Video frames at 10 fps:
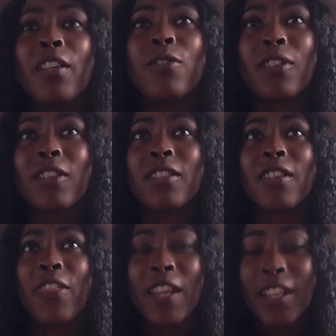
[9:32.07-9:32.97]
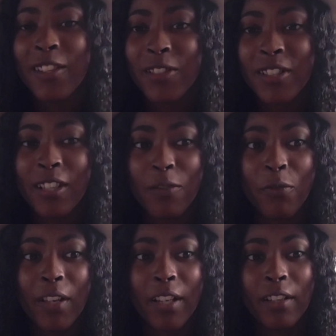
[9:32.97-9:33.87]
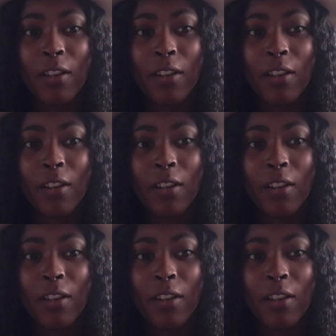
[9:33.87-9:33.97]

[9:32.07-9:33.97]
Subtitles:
you start to think it yourself of like,